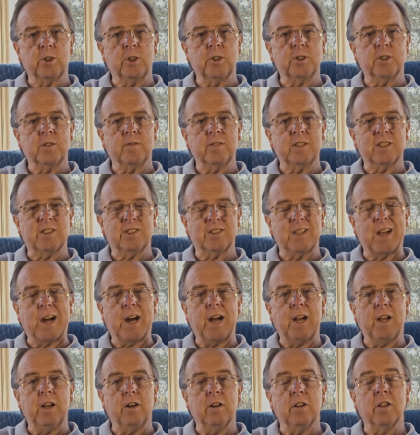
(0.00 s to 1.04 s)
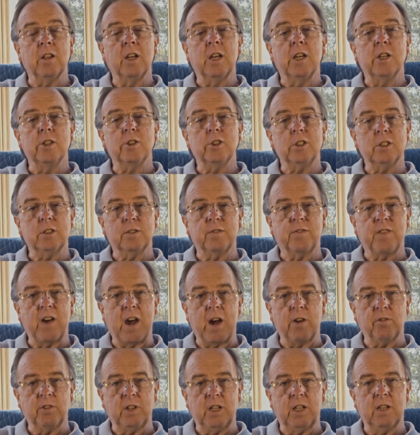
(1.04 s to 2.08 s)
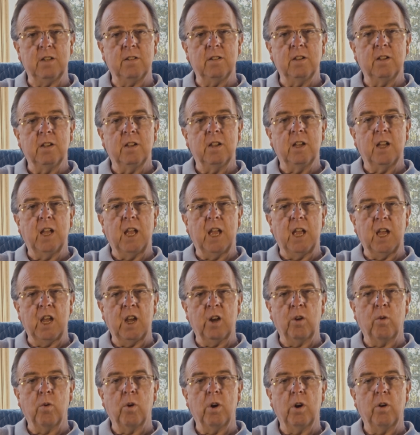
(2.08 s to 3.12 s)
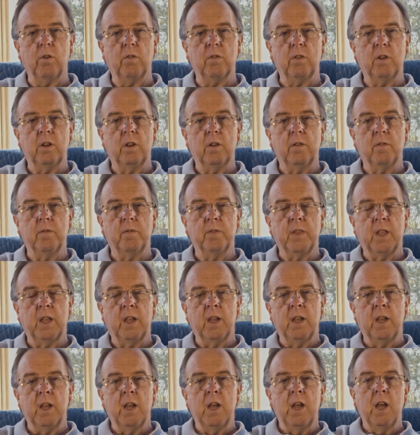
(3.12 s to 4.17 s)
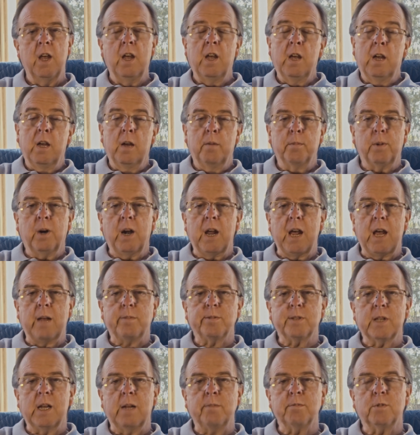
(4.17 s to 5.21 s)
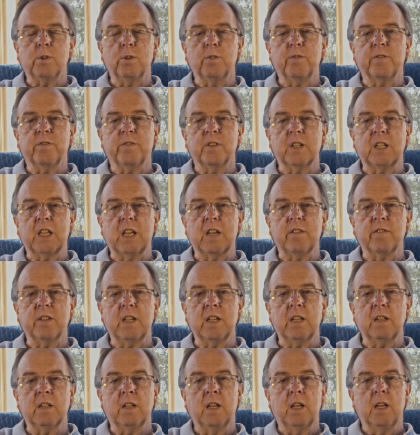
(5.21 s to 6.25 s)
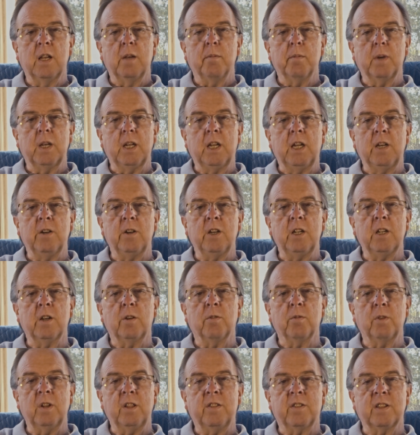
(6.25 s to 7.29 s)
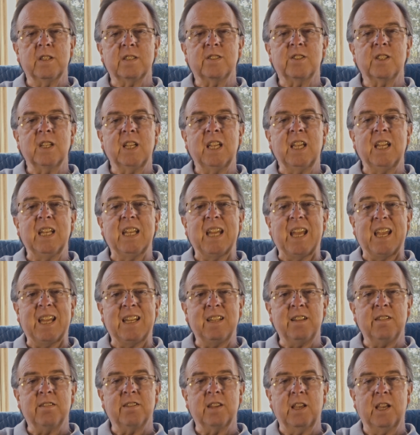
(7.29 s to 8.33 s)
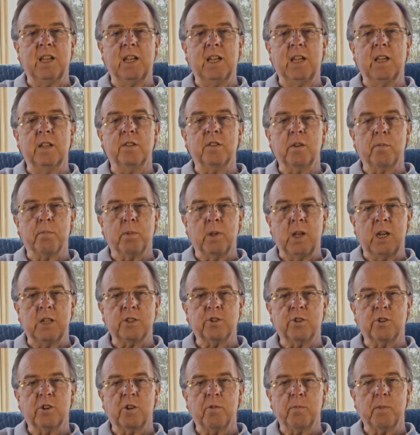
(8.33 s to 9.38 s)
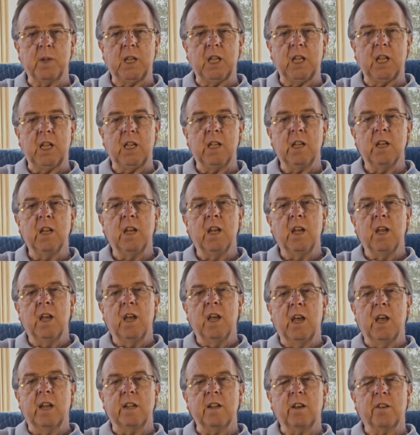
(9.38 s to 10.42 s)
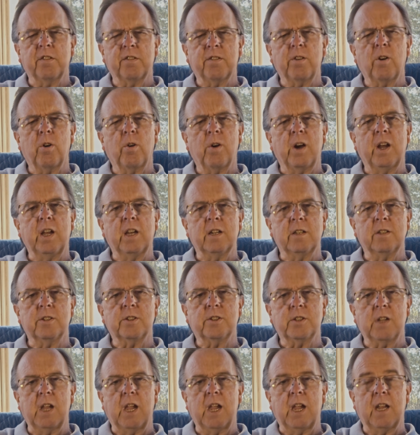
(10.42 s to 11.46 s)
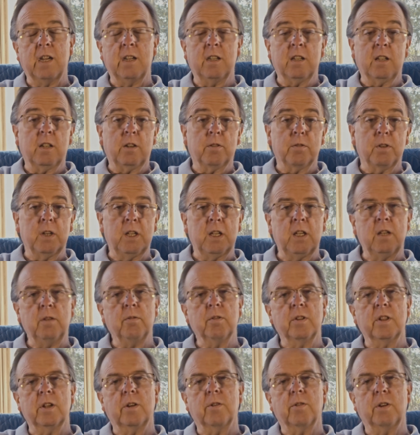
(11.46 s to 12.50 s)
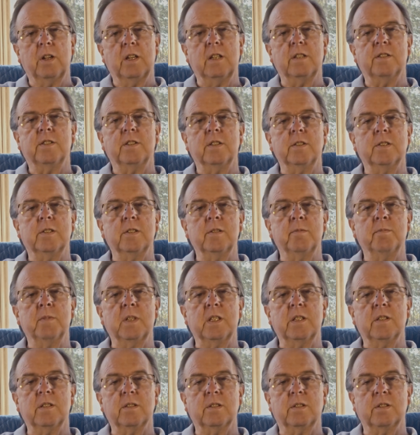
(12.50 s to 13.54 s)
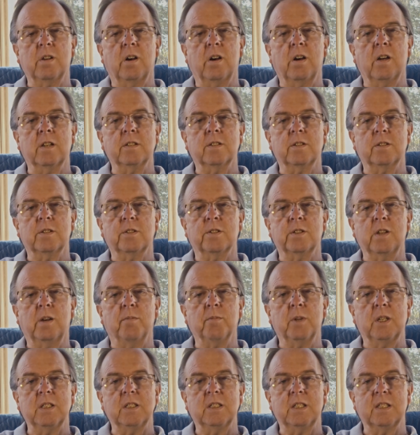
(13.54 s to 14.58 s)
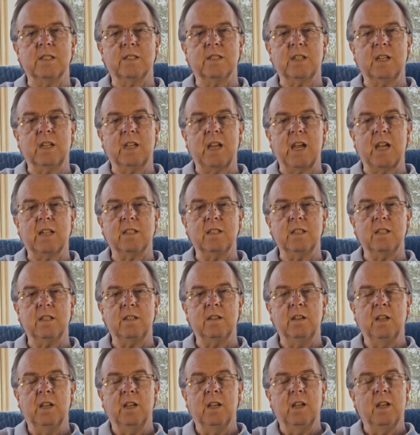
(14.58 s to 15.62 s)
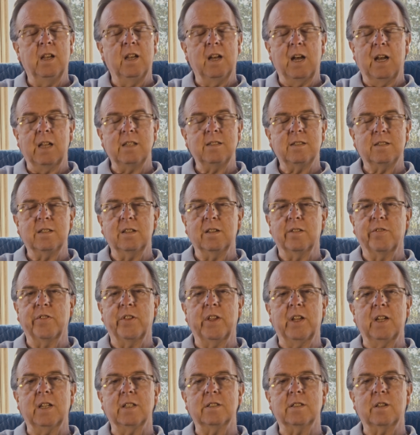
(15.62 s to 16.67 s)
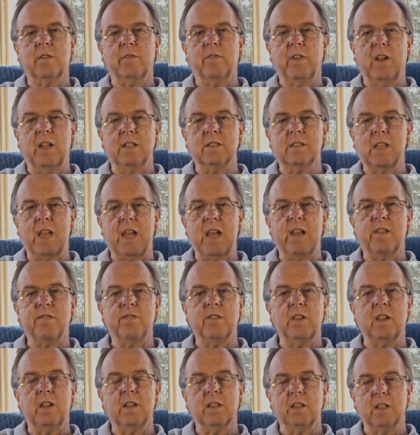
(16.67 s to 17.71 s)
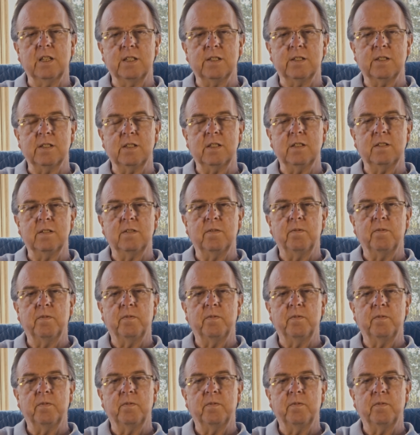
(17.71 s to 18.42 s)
search of a style, she's found it, end quote. Perhaps I'm too forgiving, but hearing Aretha singing anything is a pleasure to me, and although I understand and agree with the criticism that the songs are somewhat disconnected, I still think it's a fantastic listen.